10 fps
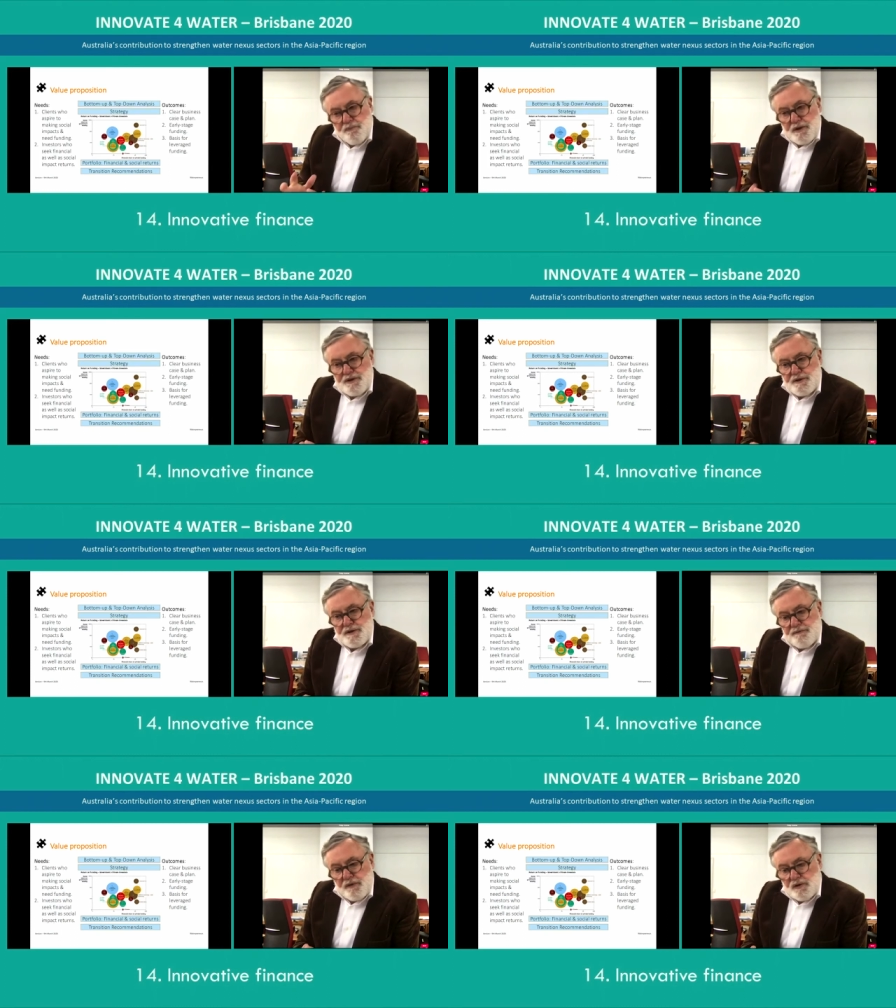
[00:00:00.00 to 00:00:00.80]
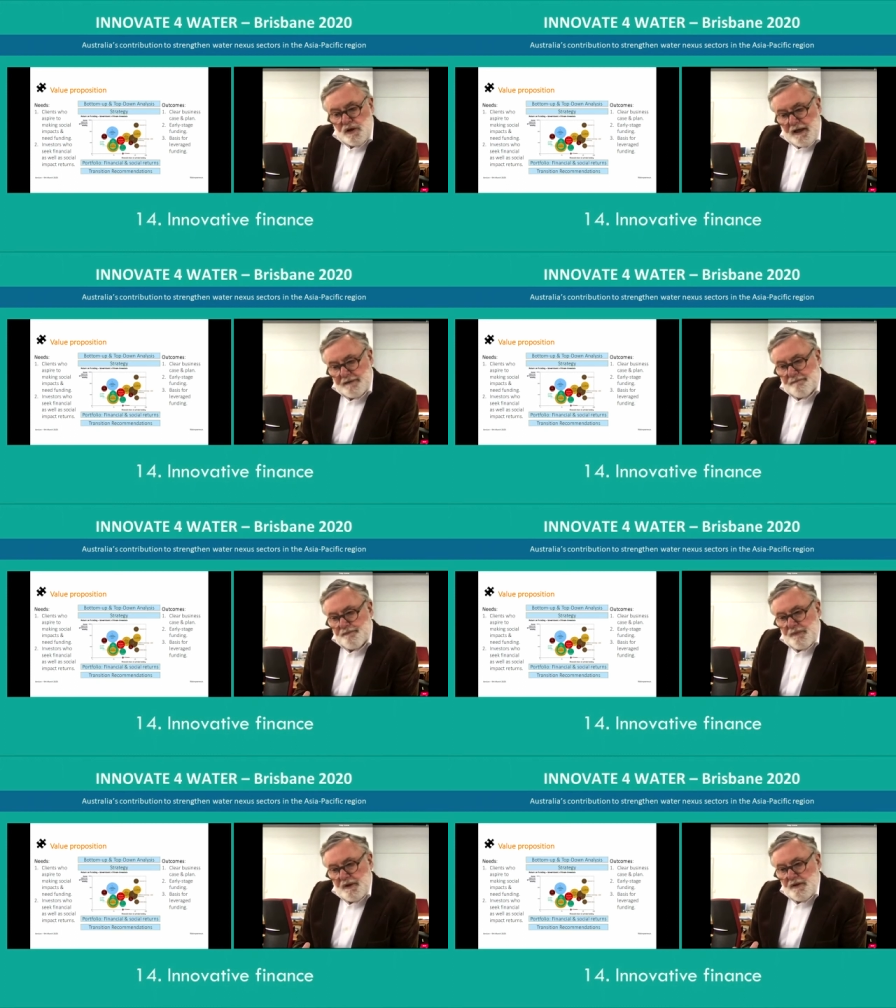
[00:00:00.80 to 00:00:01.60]
bridges, if you like,
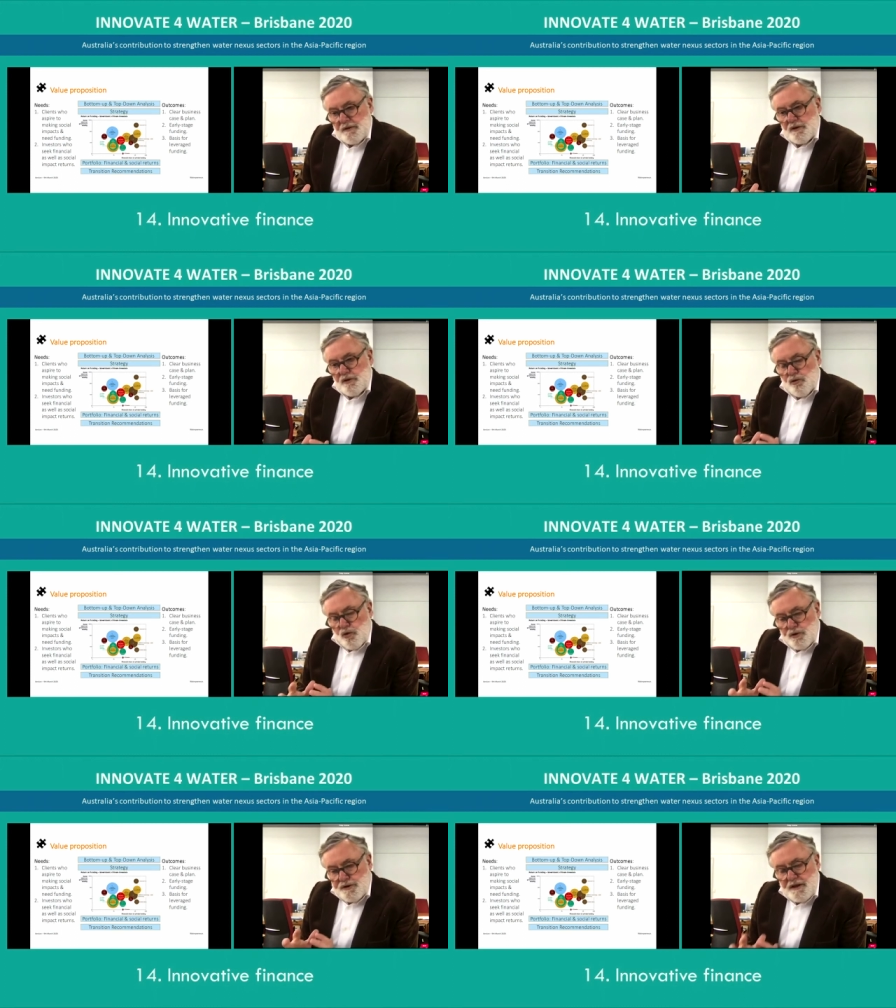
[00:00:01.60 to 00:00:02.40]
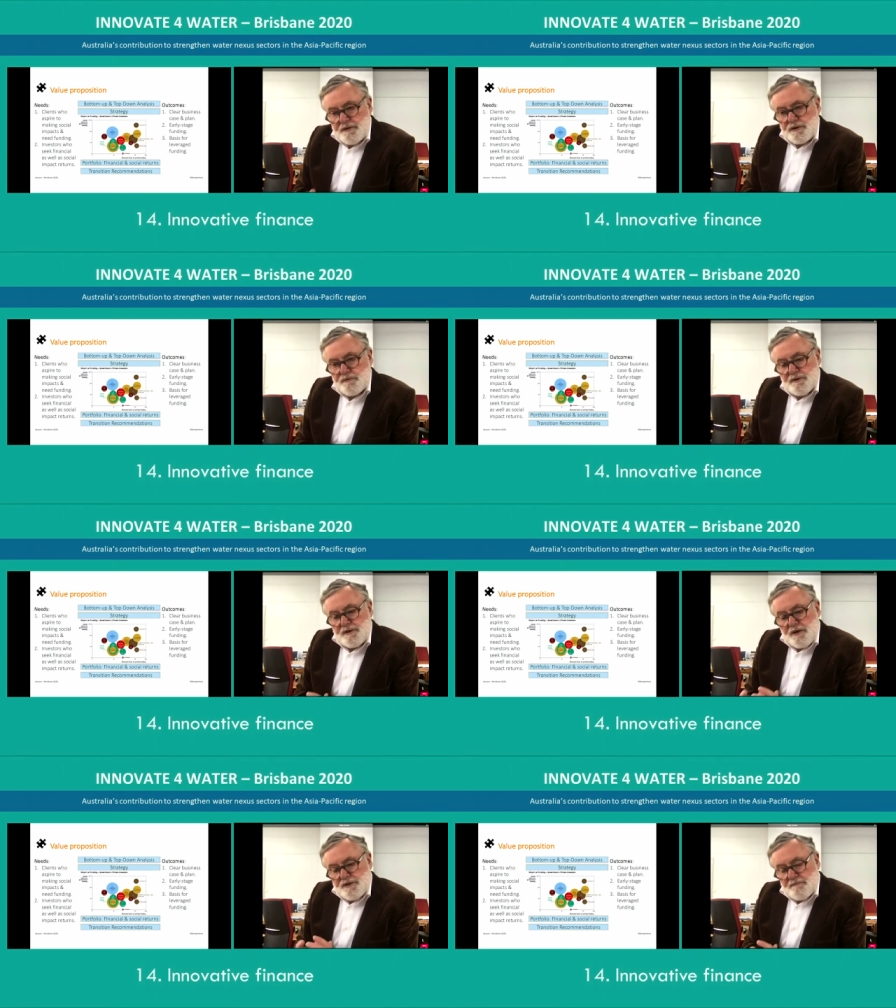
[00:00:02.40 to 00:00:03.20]
or deals with
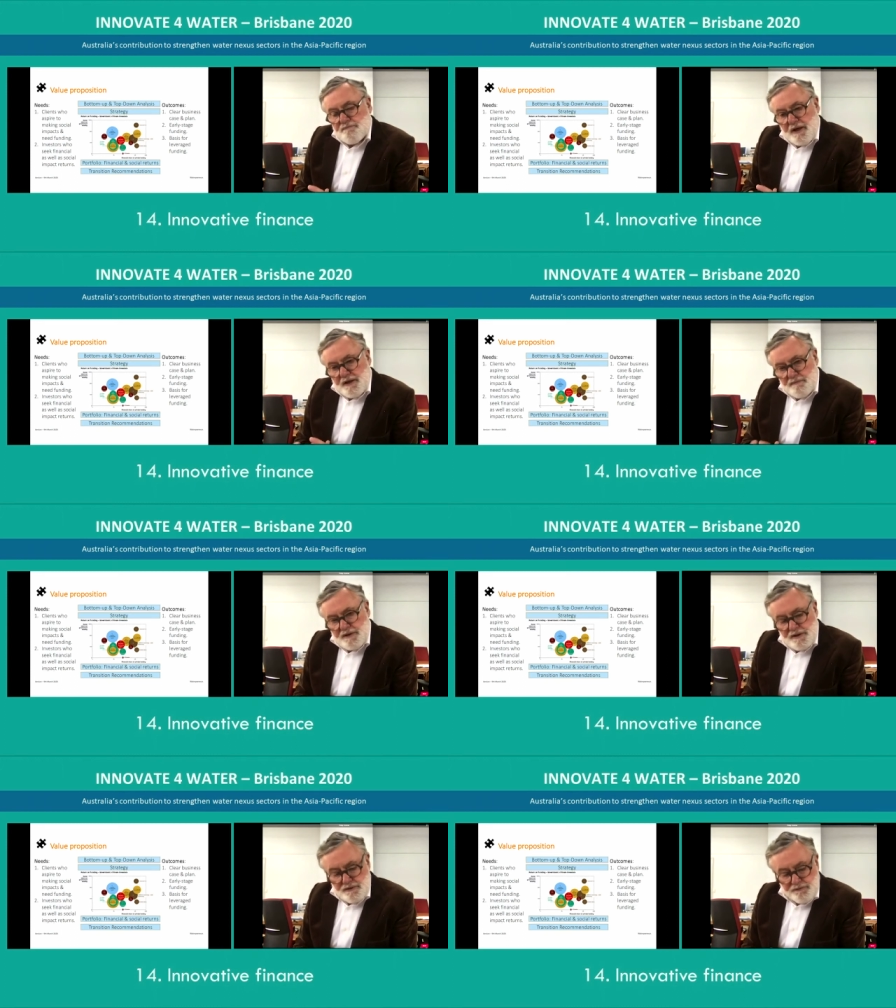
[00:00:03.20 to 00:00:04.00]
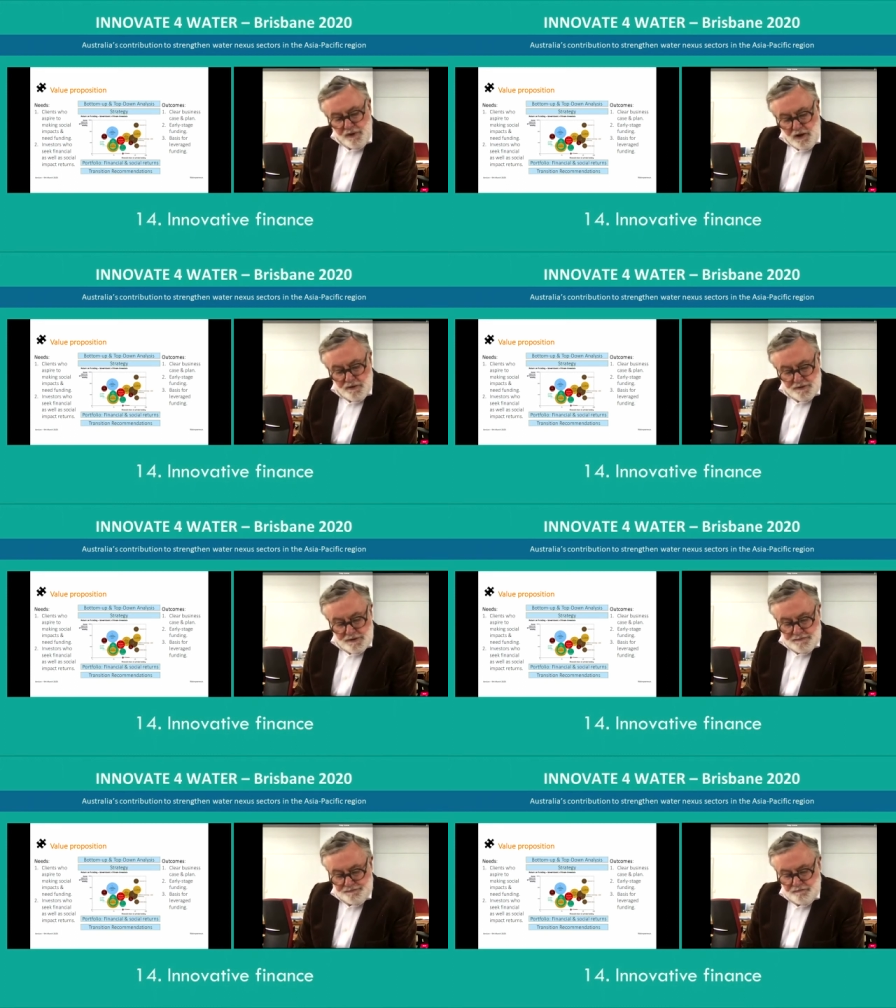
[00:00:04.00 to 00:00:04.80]
those impediments to flows.